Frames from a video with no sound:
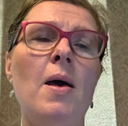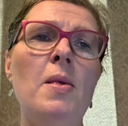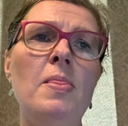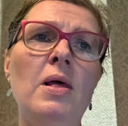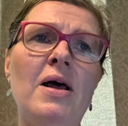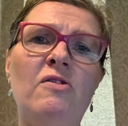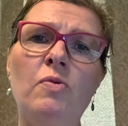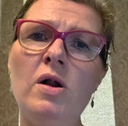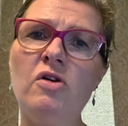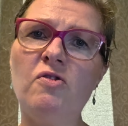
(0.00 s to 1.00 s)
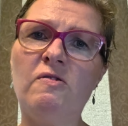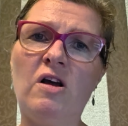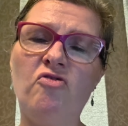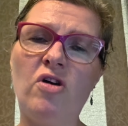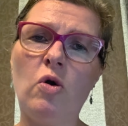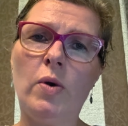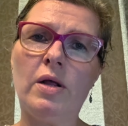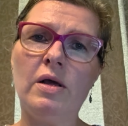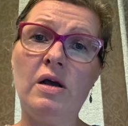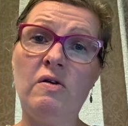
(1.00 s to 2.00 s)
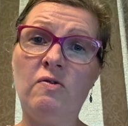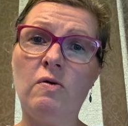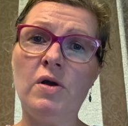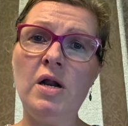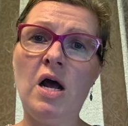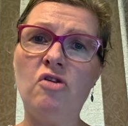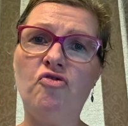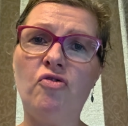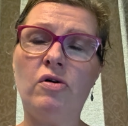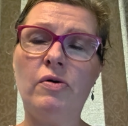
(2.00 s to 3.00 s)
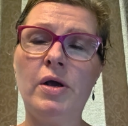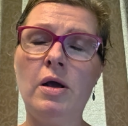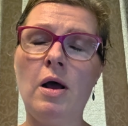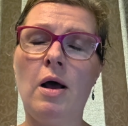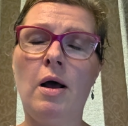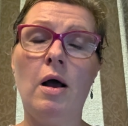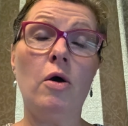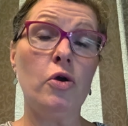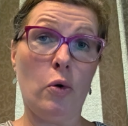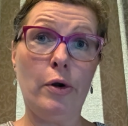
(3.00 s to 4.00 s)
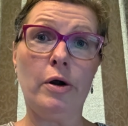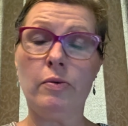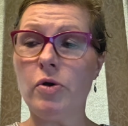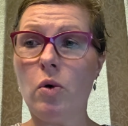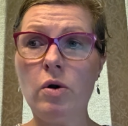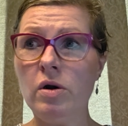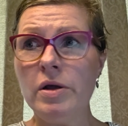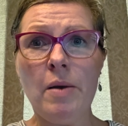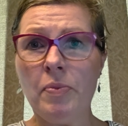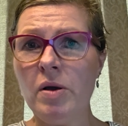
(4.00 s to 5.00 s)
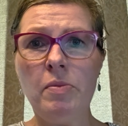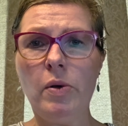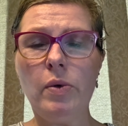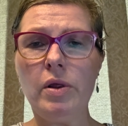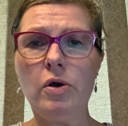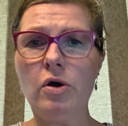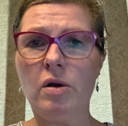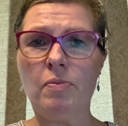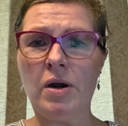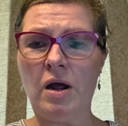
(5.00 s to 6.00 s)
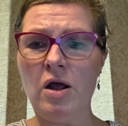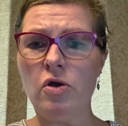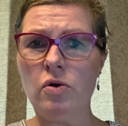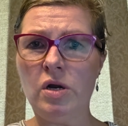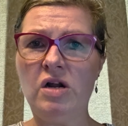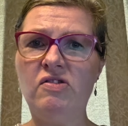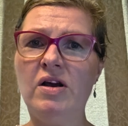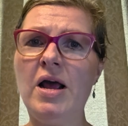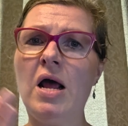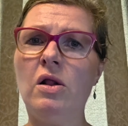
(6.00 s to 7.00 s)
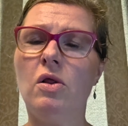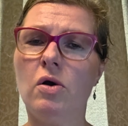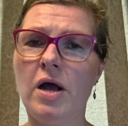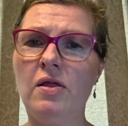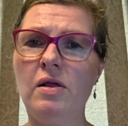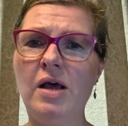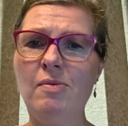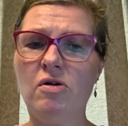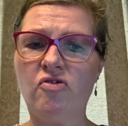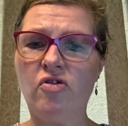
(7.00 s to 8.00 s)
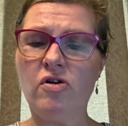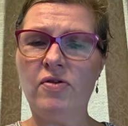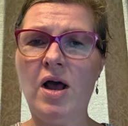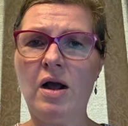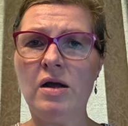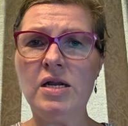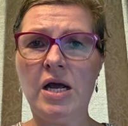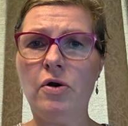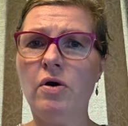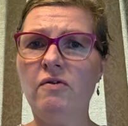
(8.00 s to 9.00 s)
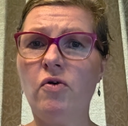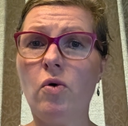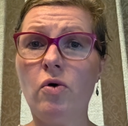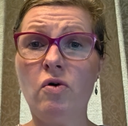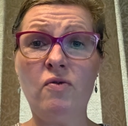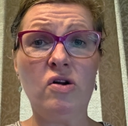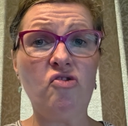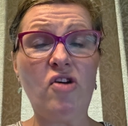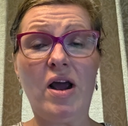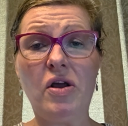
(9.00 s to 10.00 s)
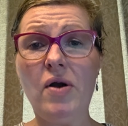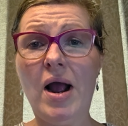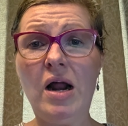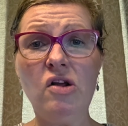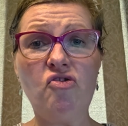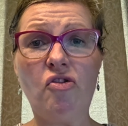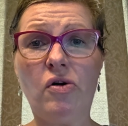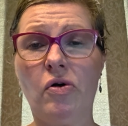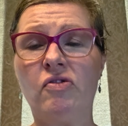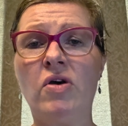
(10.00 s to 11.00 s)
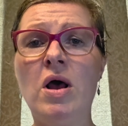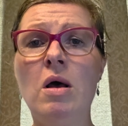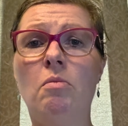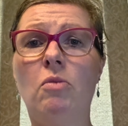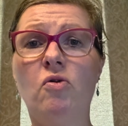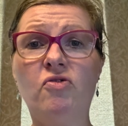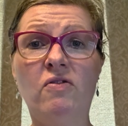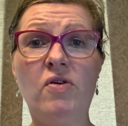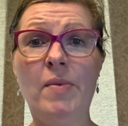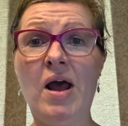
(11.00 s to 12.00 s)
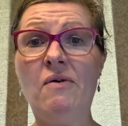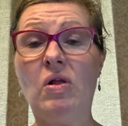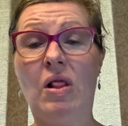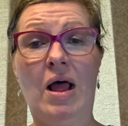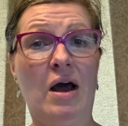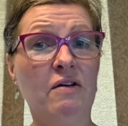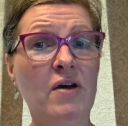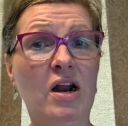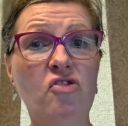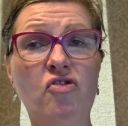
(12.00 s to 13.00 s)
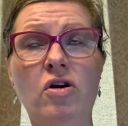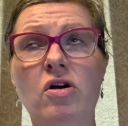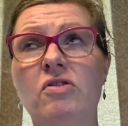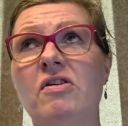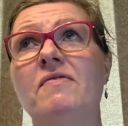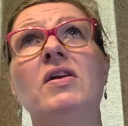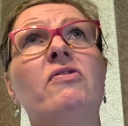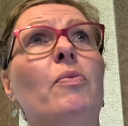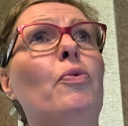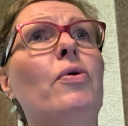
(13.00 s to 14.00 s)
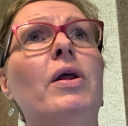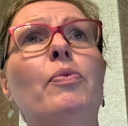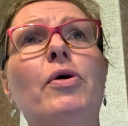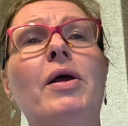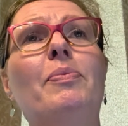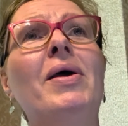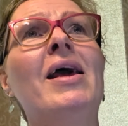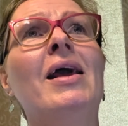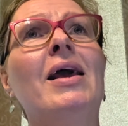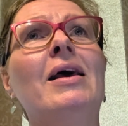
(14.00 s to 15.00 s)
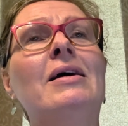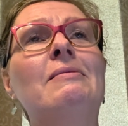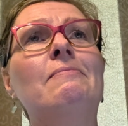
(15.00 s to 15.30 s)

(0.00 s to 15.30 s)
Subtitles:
And then the last one I'll just touch on quickly is looking at sugary yogurt. Yogurt, yep, can be really good, but you need to, again, look at the label, turn that container of yogurt over and check your added sugars. Most of them have a lot of added sugars, and if it's a pretty pink,